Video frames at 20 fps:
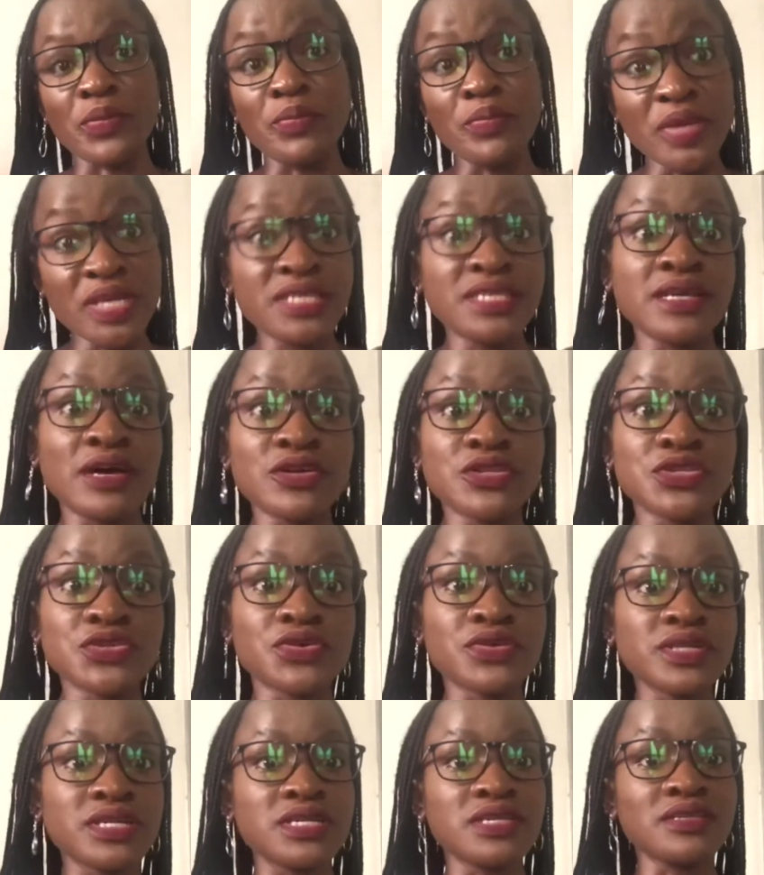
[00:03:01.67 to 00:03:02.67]
miss out
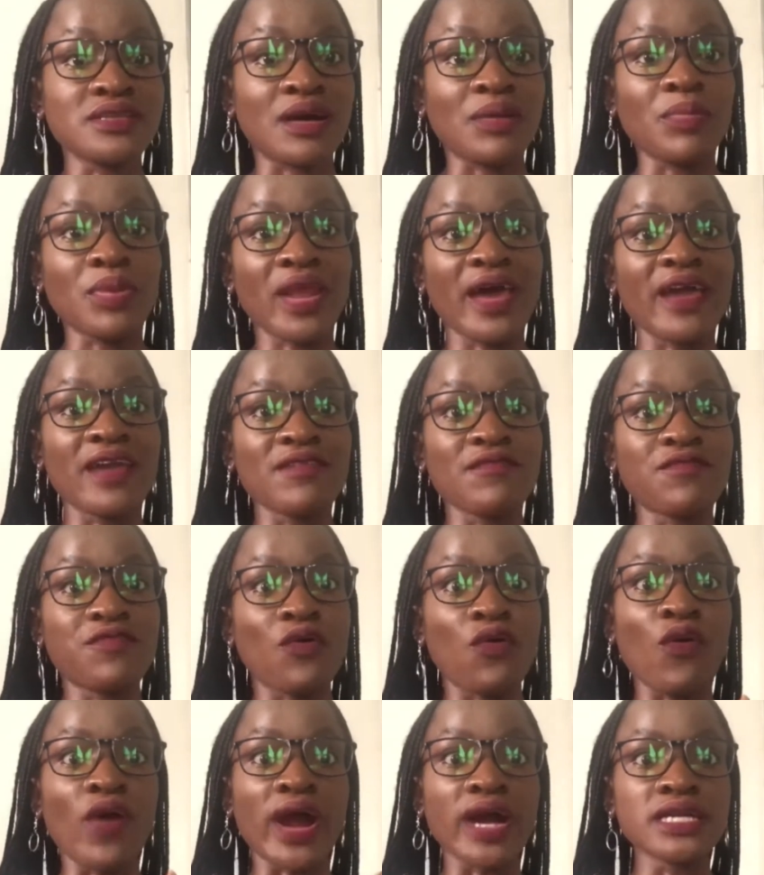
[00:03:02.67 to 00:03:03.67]
on is applying
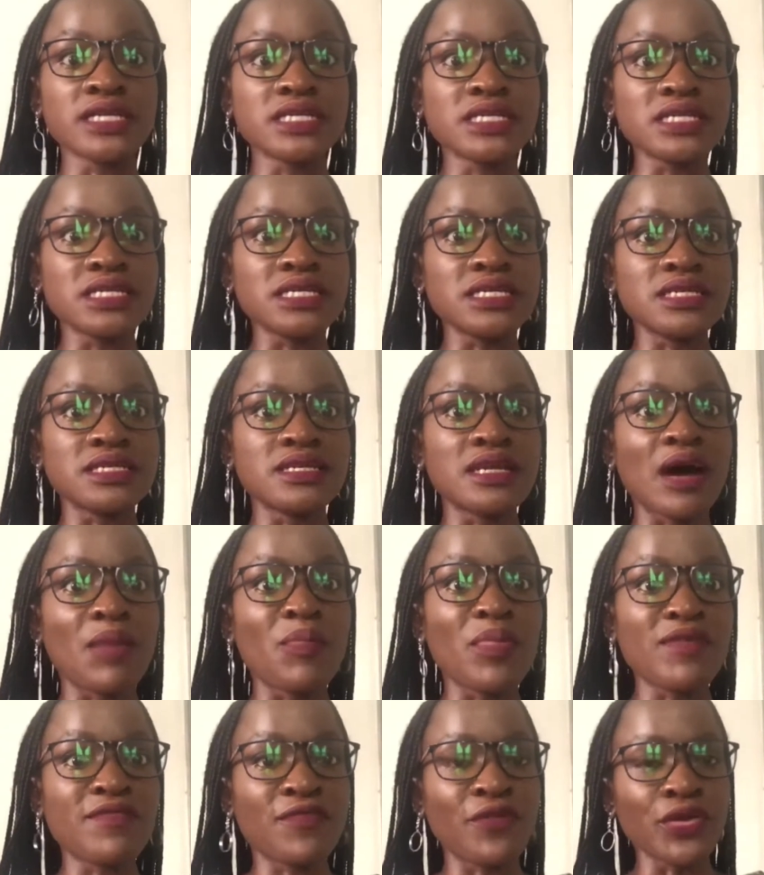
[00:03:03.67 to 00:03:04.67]
for a TIN
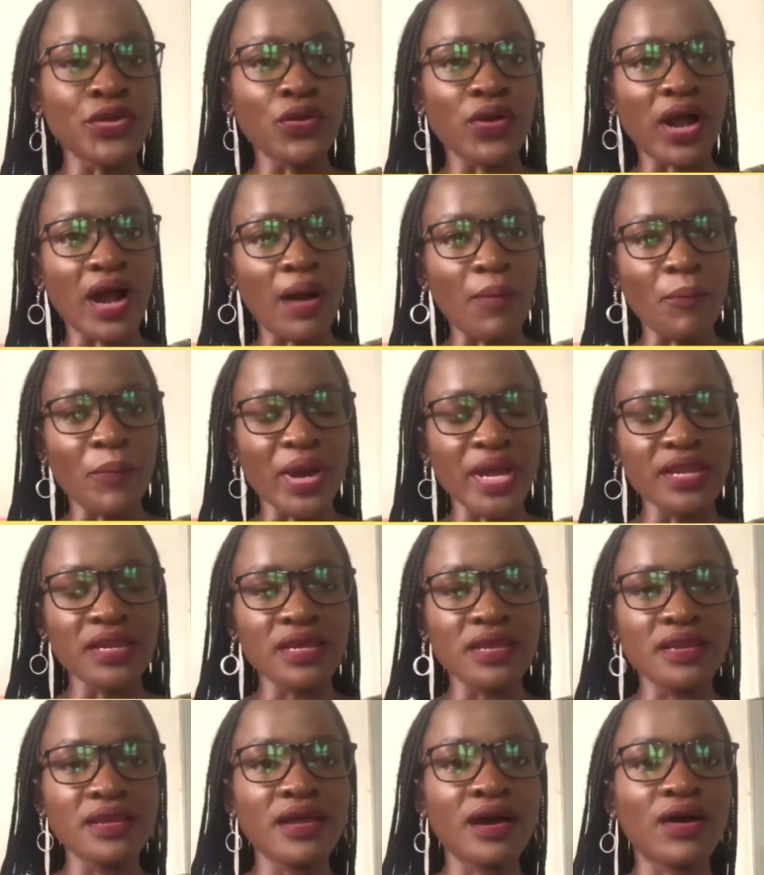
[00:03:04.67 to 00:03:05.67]
number for your
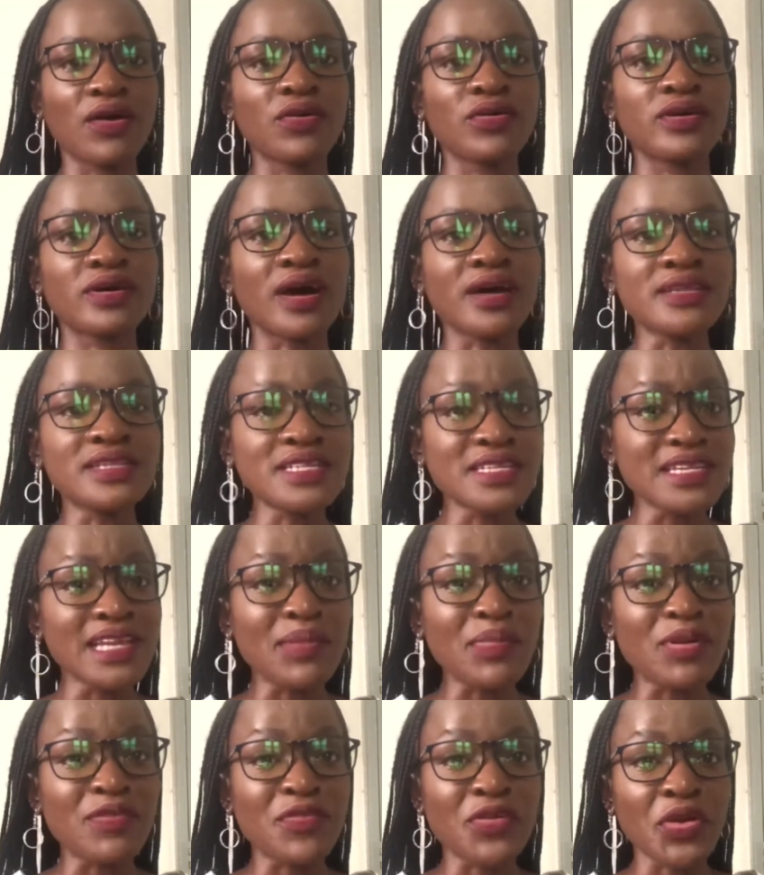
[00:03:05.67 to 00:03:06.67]
company. Now, a TIN
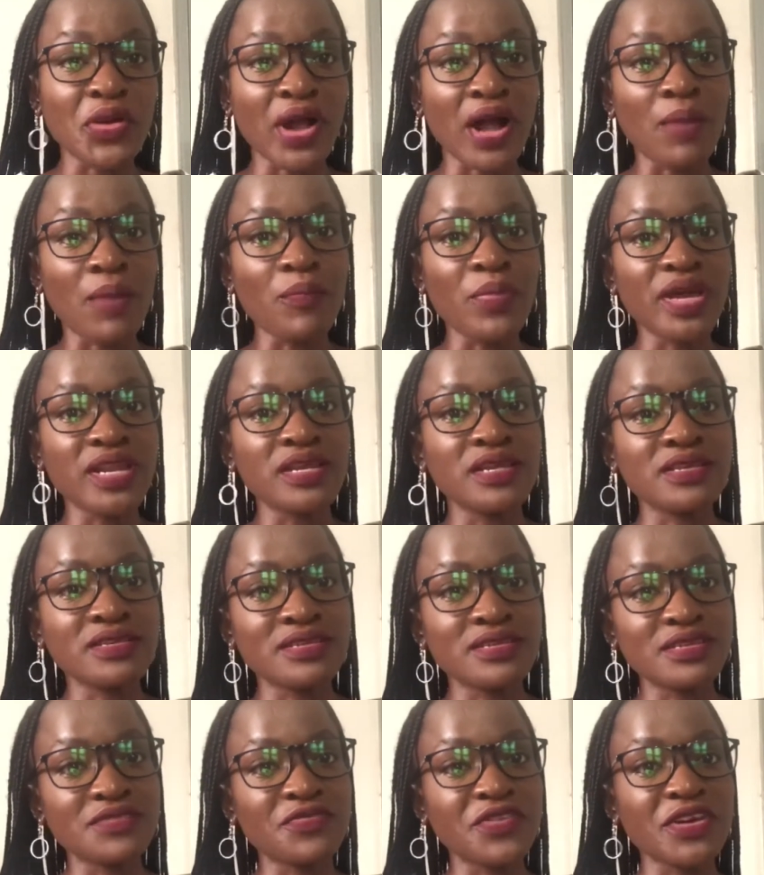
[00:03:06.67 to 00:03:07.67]
number for your company is
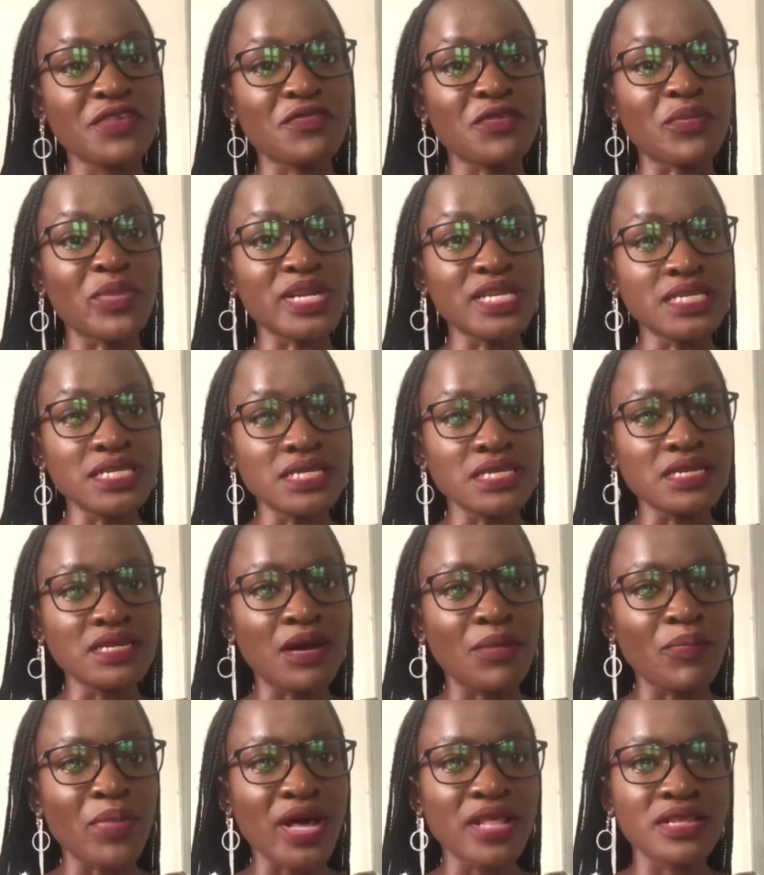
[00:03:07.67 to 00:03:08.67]
different from a TIN
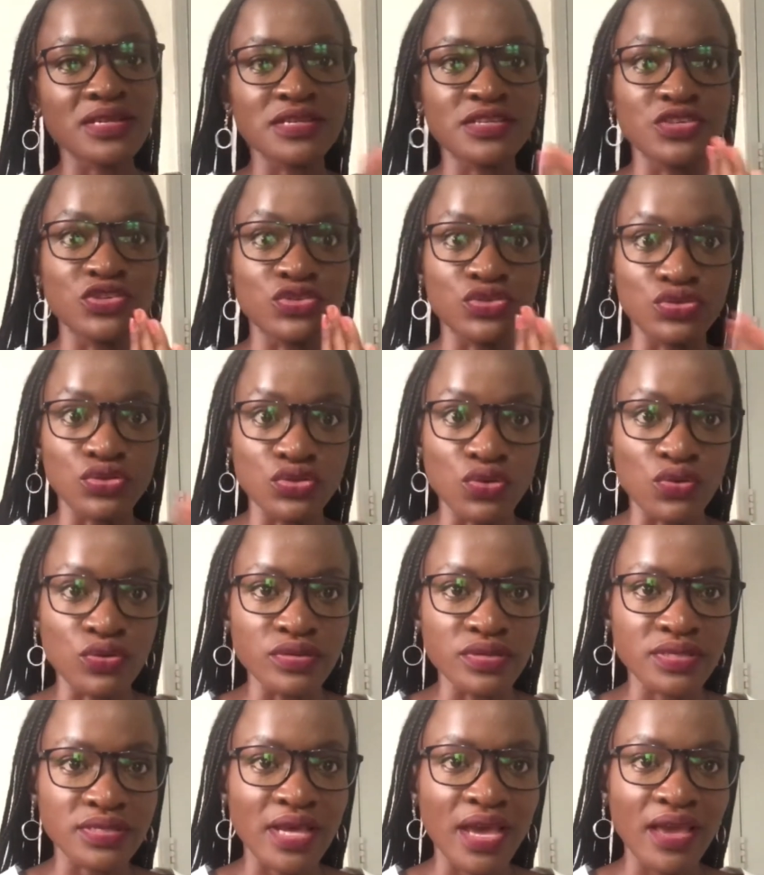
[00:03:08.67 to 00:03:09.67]
number that is
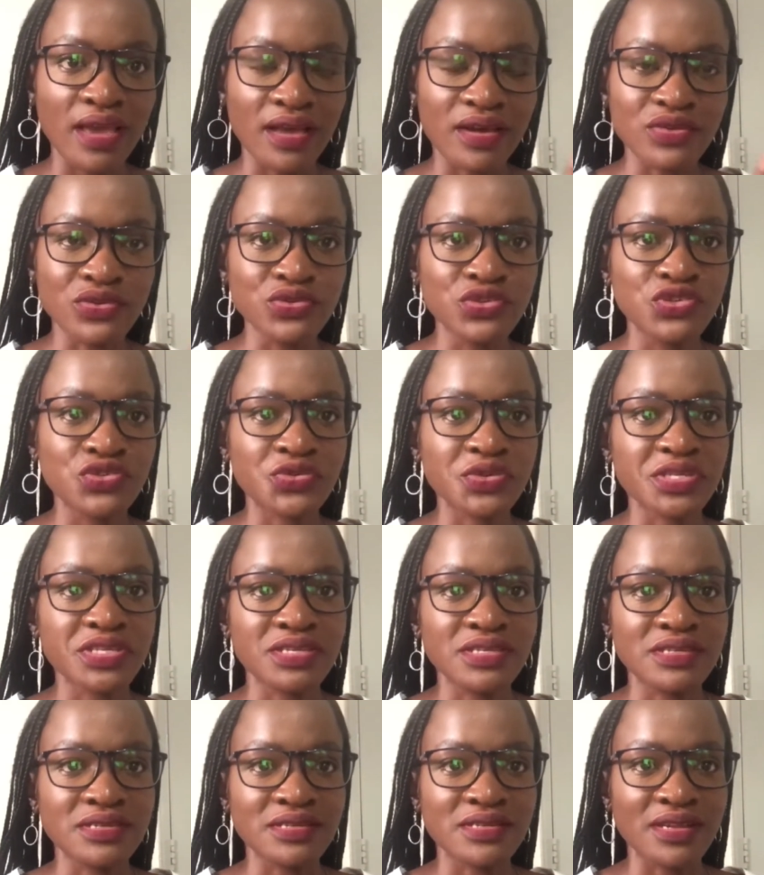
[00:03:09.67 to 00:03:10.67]
yours. I cannot stress
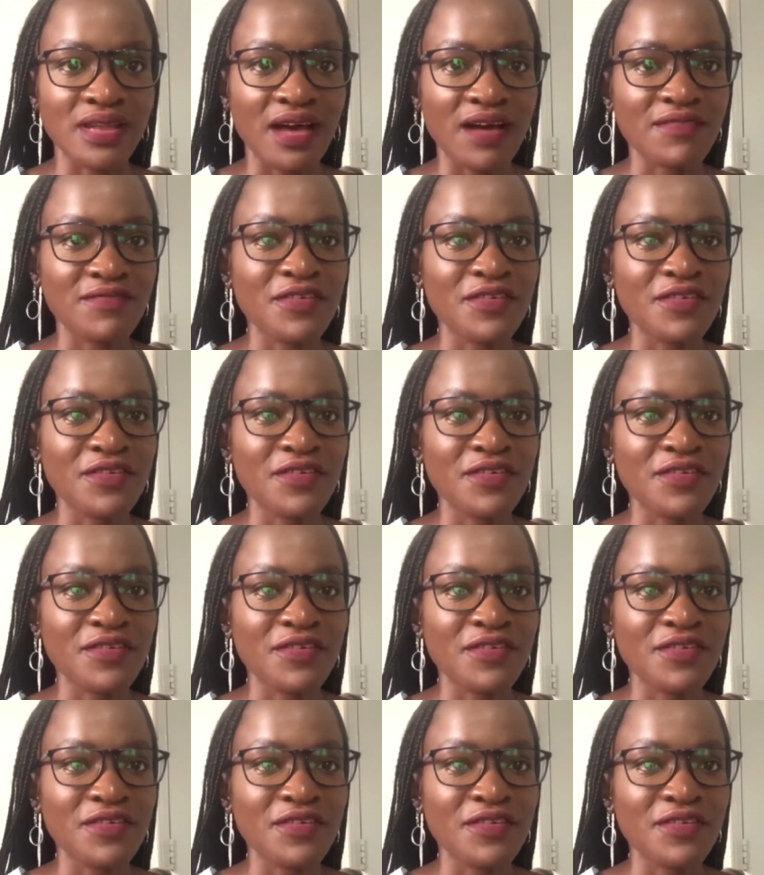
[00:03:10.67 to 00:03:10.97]
this enough.